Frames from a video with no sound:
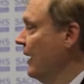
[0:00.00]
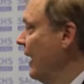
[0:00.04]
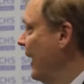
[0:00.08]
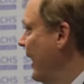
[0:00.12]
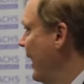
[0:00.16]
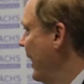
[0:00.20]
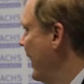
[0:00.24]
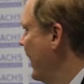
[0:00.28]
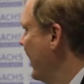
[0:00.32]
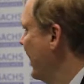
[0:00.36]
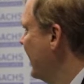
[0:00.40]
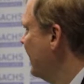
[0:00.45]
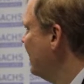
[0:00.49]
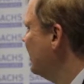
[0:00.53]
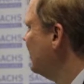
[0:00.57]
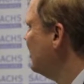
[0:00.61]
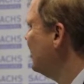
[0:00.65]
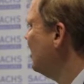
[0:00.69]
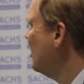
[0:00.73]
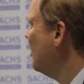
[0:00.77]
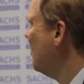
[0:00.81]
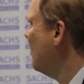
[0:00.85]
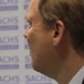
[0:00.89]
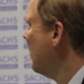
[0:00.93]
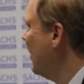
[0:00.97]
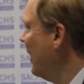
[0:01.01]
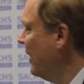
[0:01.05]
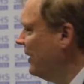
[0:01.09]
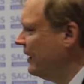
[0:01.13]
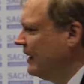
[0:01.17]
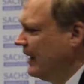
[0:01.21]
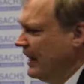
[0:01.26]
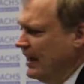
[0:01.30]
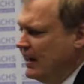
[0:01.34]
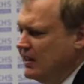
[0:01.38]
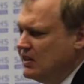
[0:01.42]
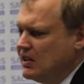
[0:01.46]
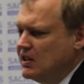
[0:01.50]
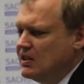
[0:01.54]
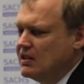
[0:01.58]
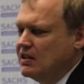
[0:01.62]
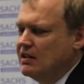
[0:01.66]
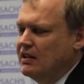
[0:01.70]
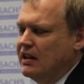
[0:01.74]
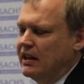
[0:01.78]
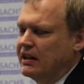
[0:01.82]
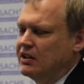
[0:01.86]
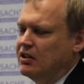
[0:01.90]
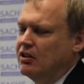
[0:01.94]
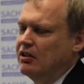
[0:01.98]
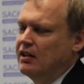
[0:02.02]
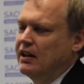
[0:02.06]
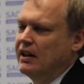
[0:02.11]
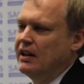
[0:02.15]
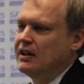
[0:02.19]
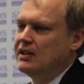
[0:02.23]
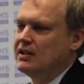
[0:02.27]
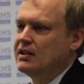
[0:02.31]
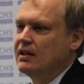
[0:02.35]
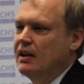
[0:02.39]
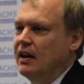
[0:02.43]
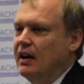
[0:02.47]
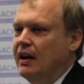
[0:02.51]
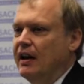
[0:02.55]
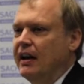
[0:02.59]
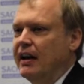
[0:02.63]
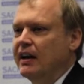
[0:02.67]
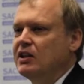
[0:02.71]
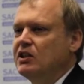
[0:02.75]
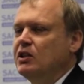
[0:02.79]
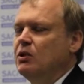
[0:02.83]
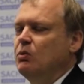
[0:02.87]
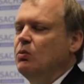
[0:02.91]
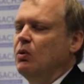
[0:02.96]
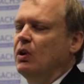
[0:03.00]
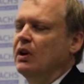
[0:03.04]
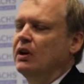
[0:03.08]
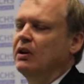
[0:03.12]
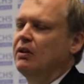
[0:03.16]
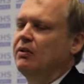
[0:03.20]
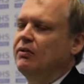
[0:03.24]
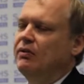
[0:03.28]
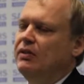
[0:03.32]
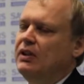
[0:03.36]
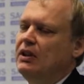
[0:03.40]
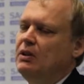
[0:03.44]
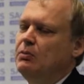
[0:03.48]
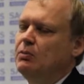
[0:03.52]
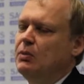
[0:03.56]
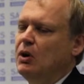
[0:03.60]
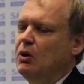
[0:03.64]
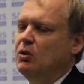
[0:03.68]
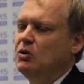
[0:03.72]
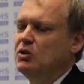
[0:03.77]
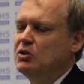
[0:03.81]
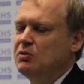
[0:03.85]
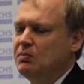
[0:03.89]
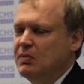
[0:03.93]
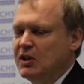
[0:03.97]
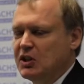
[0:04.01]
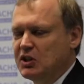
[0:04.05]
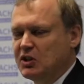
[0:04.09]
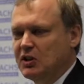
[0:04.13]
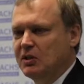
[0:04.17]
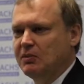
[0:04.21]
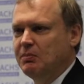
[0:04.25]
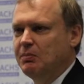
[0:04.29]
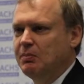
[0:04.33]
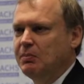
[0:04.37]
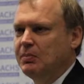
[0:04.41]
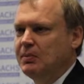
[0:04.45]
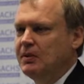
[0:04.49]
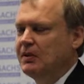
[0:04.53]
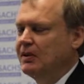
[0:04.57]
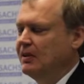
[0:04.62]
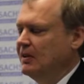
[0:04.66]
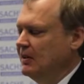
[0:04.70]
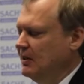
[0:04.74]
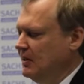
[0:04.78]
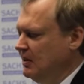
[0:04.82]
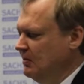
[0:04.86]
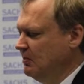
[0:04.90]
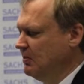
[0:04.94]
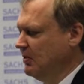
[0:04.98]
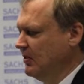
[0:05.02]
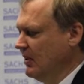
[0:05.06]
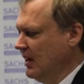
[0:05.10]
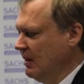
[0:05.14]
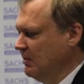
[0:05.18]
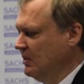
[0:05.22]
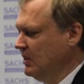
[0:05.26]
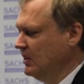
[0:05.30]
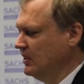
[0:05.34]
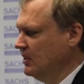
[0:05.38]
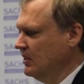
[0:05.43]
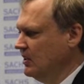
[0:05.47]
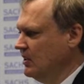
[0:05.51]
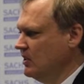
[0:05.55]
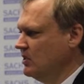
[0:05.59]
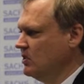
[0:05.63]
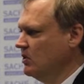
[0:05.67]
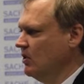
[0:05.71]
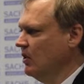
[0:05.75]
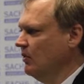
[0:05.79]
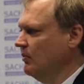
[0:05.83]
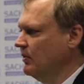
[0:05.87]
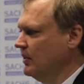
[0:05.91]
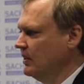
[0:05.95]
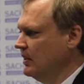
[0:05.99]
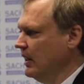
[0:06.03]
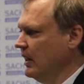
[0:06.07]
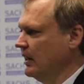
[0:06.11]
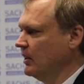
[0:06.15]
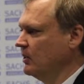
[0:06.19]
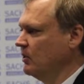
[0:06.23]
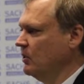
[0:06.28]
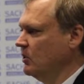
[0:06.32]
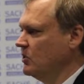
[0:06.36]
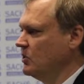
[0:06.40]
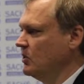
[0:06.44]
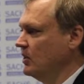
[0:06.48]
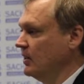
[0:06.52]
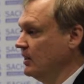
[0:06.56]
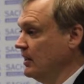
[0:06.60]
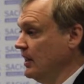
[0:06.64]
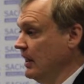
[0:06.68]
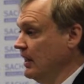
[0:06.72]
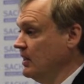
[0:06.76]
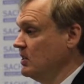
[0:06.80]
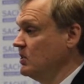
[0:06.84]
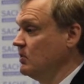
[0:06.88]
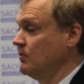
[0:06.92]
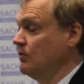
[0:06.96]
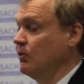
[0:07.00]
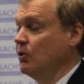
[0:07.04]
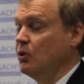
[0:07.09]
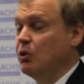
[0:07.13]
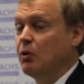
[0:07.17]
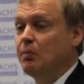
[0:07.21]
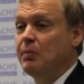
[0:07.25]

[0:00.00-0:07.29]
And blood gases and electrolytes are actually one of the most measured parameters of the diagnostic tests for your